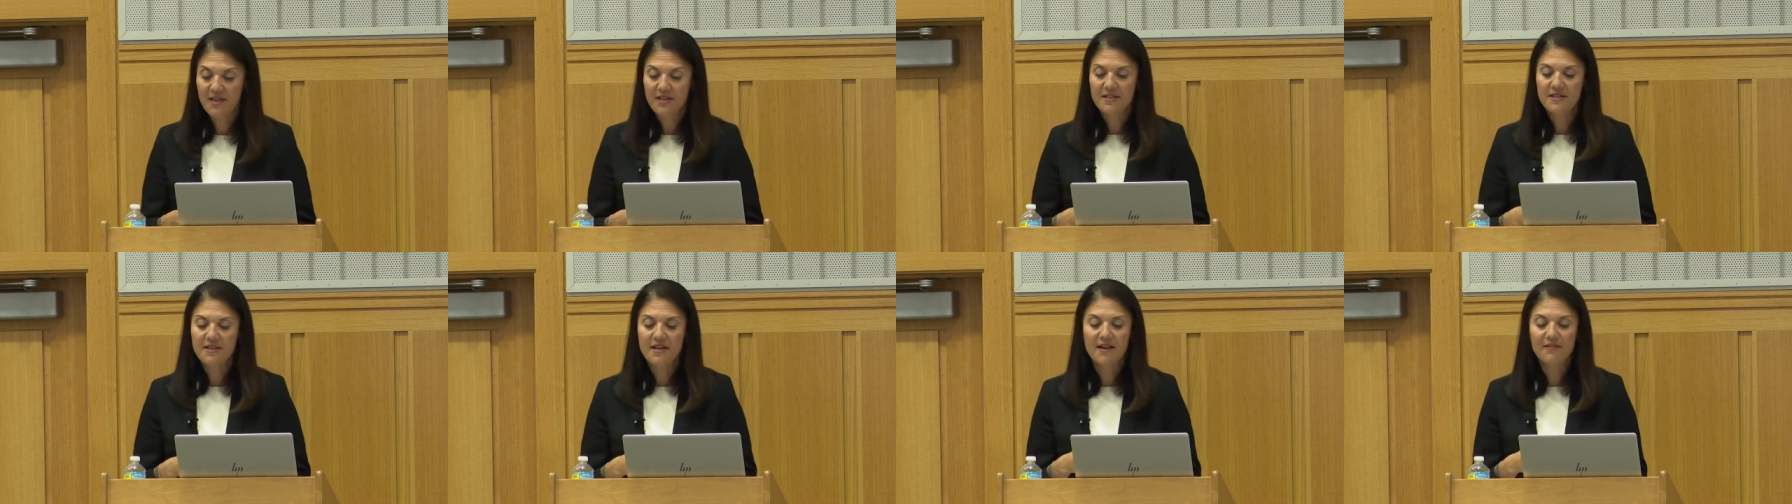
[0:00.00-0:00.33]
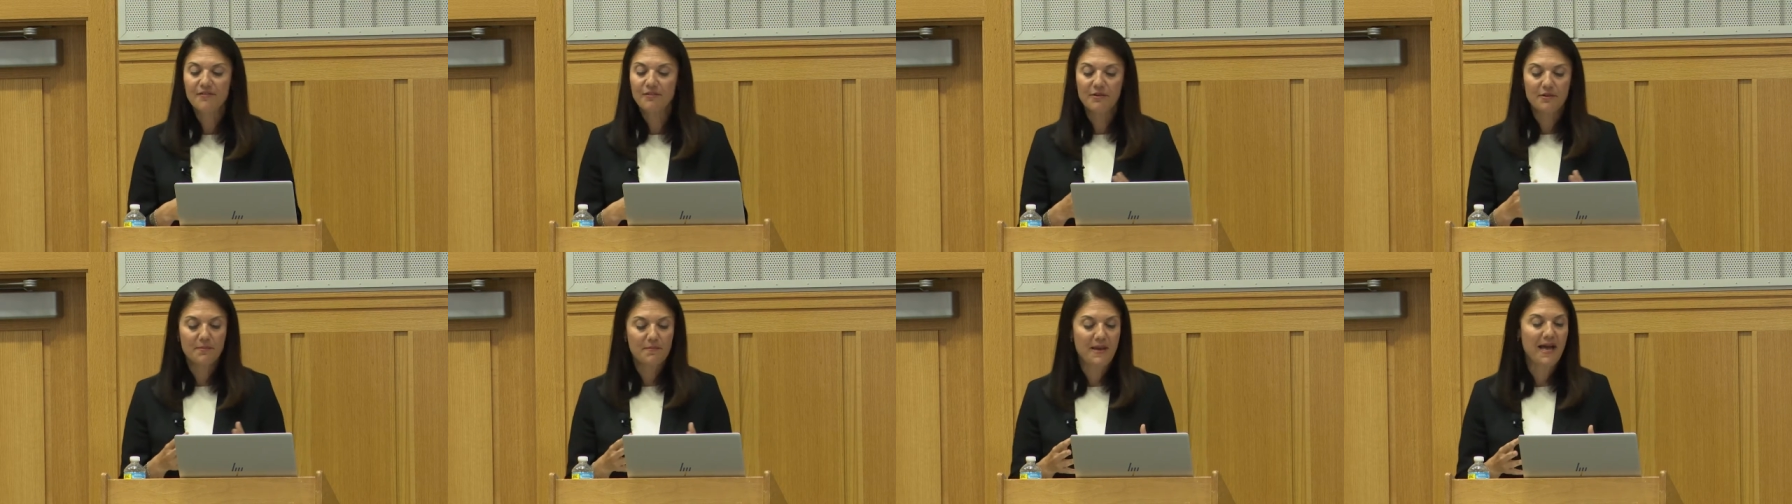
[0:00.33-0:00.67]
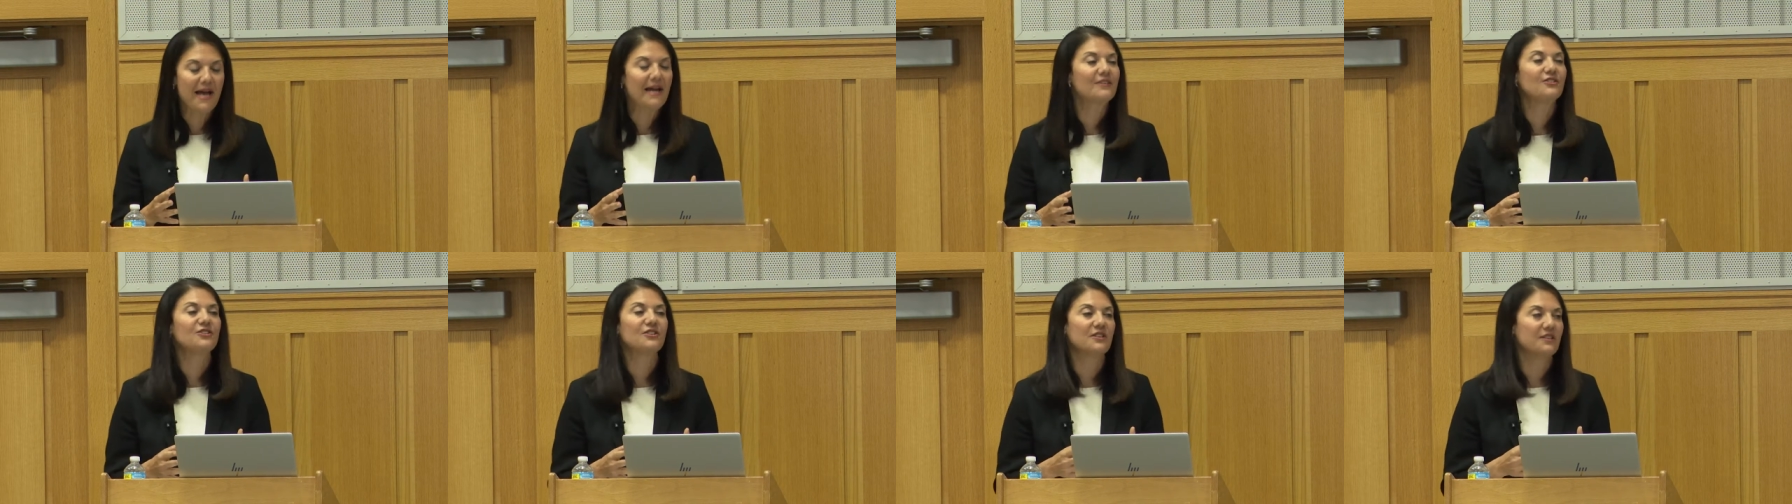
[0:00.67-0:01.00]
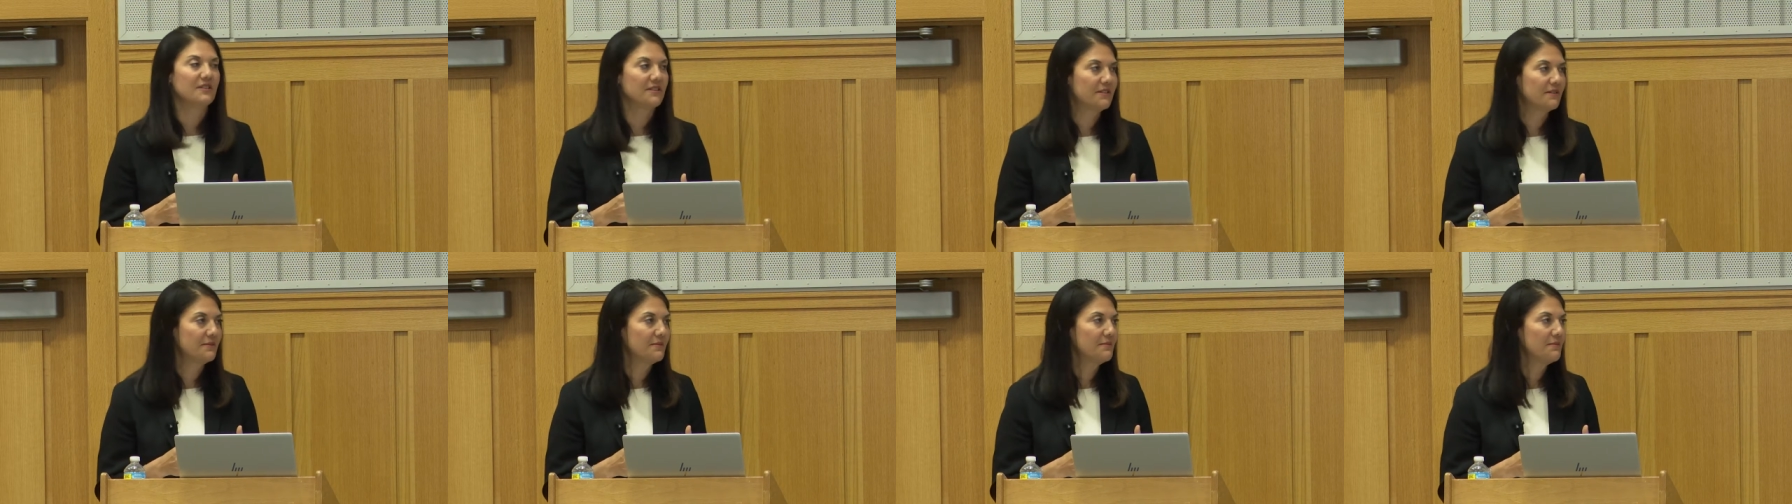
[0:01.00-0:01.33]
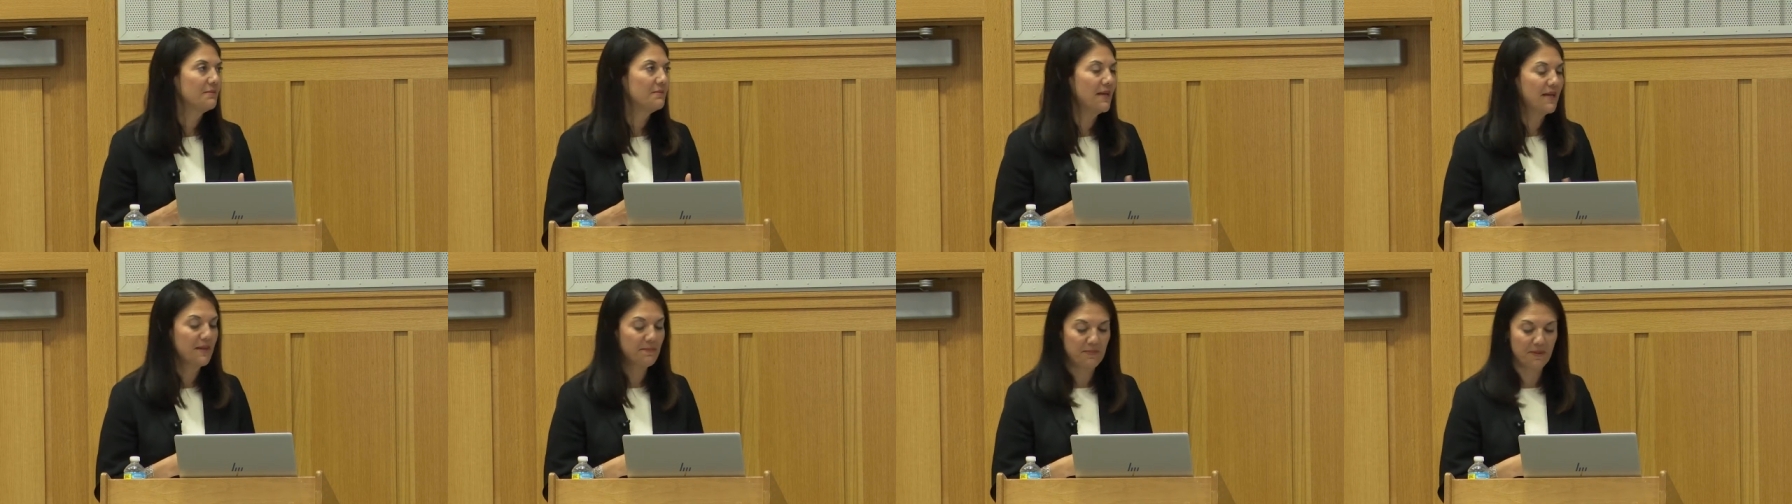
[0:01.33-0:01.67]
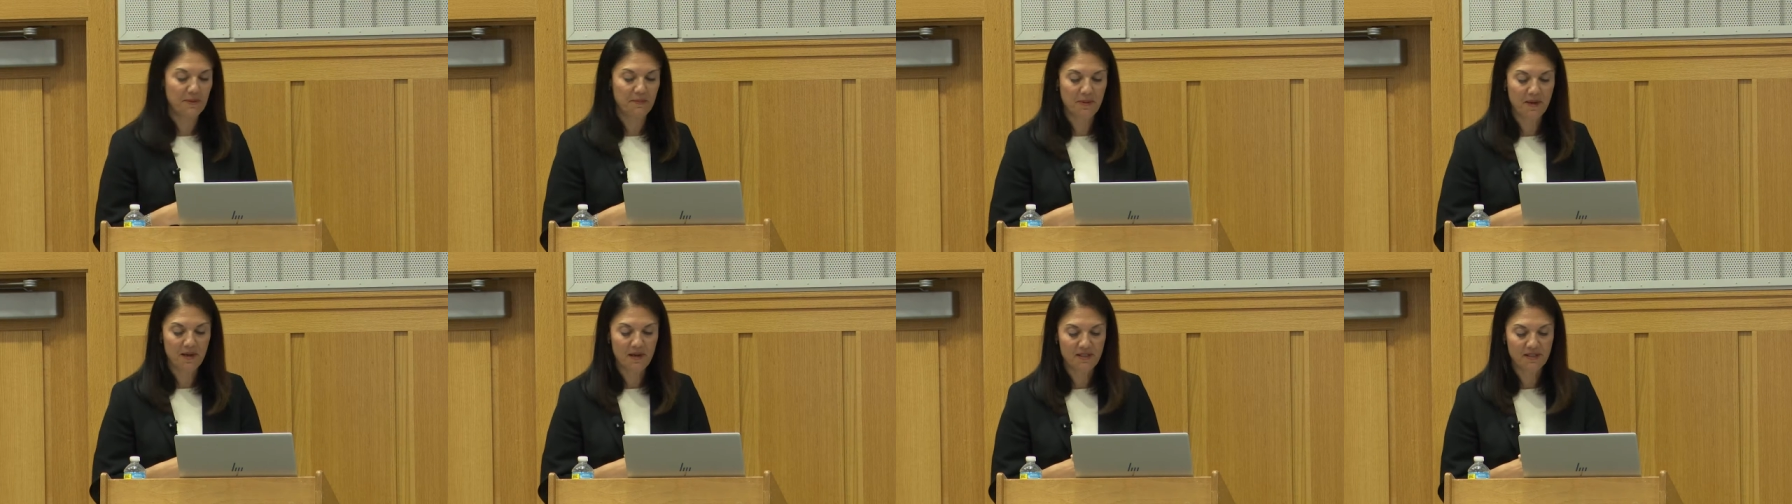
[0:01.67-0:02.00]
never imagined might be
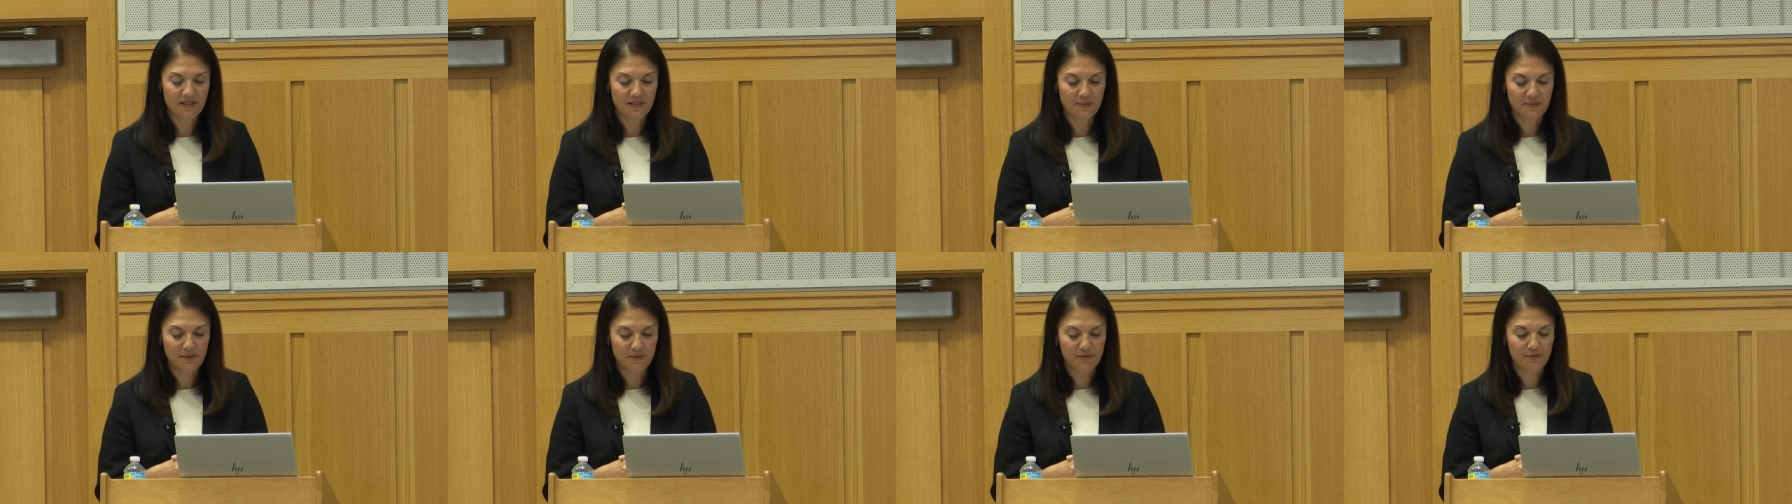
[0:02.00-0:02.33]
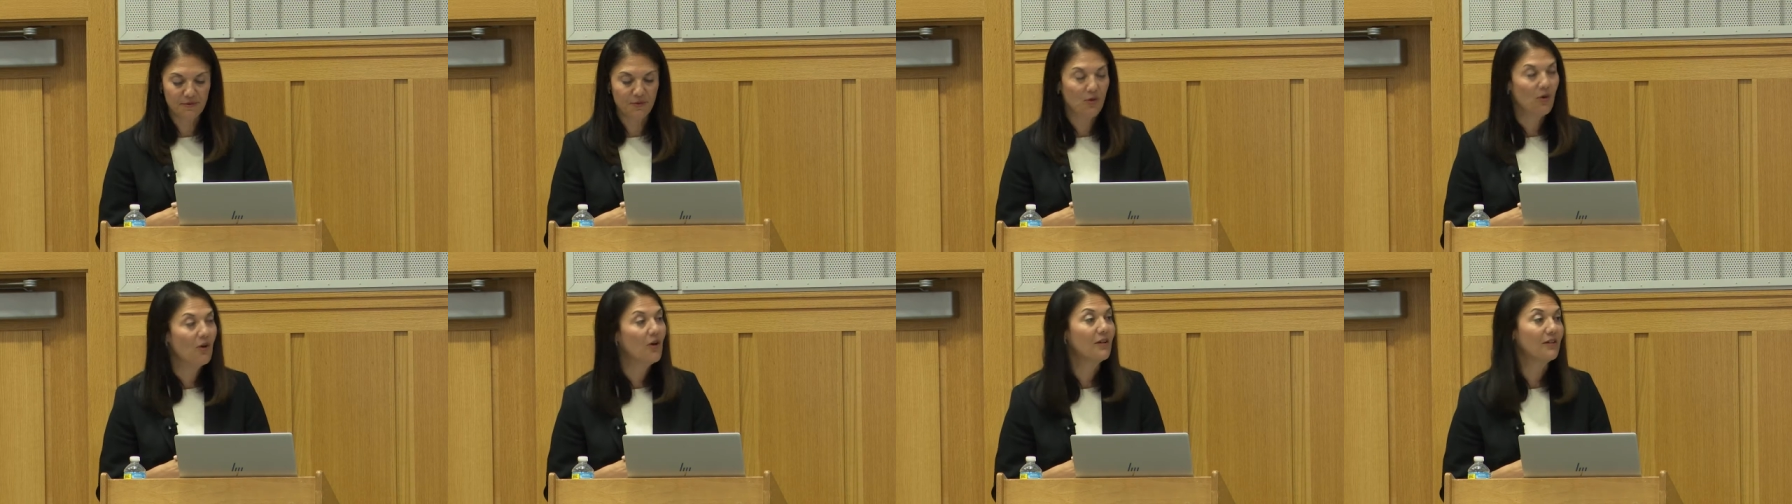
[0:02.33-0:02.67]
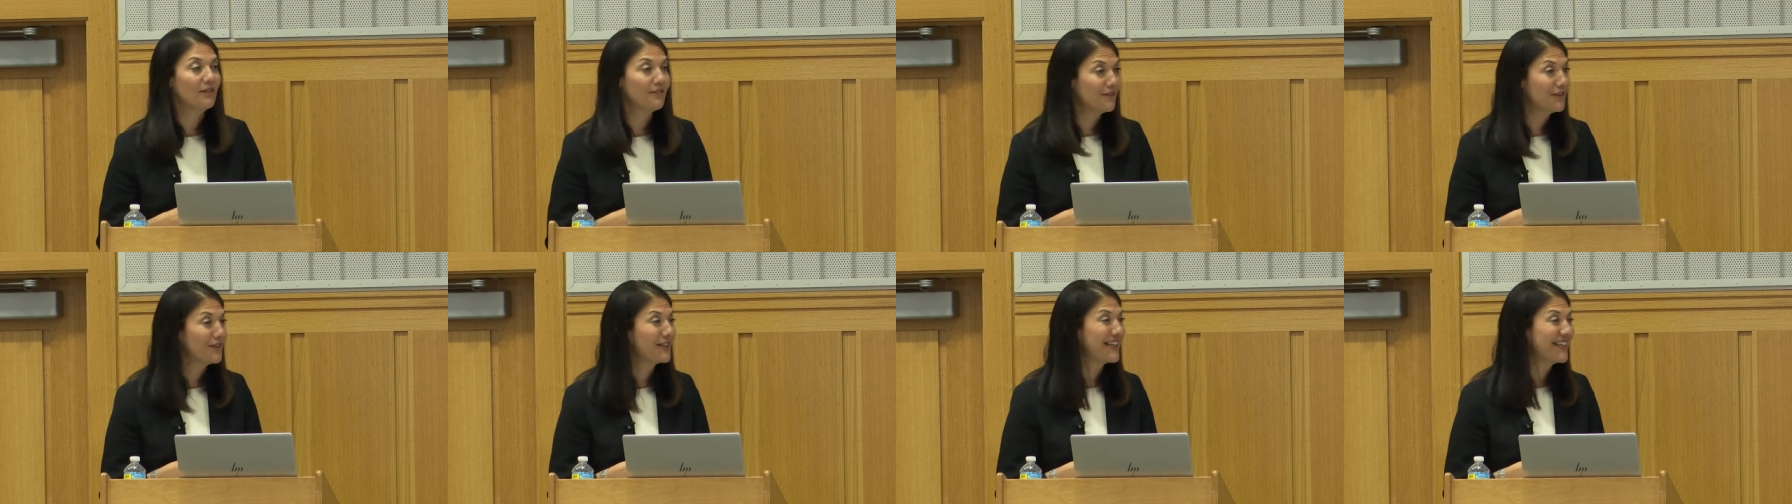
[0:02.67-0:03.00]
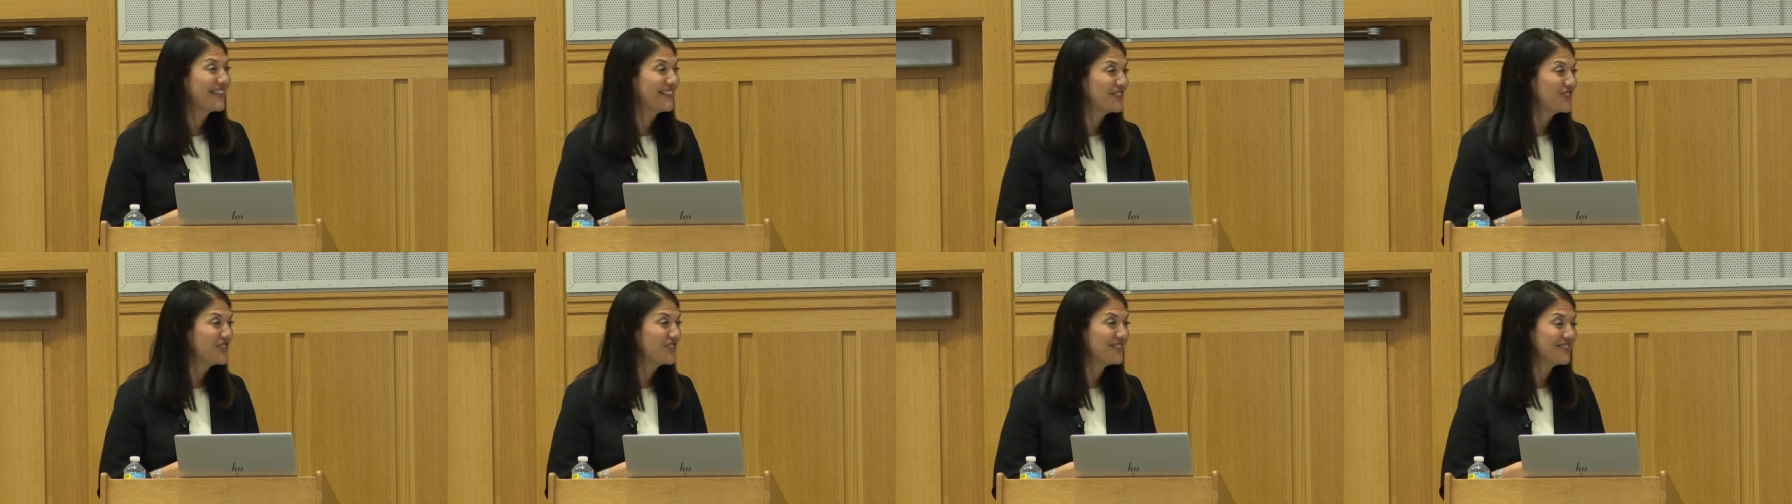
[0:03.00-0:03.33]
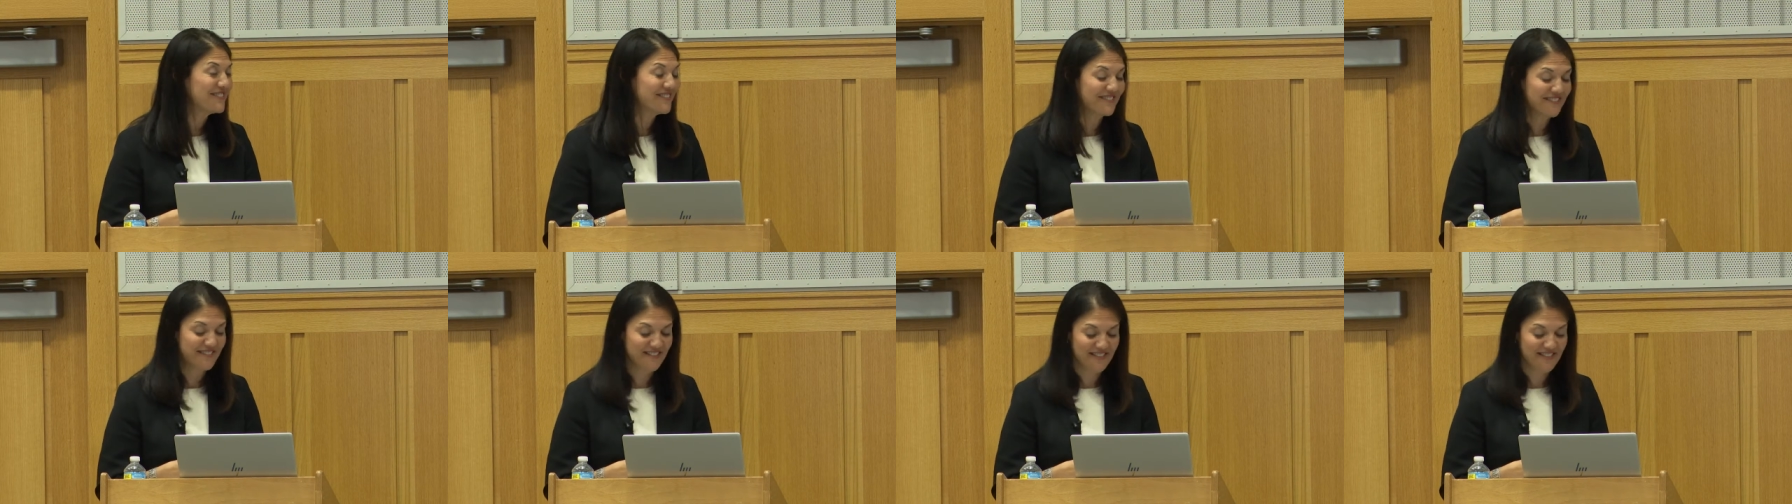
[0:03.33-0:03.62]
possible for all of her kids.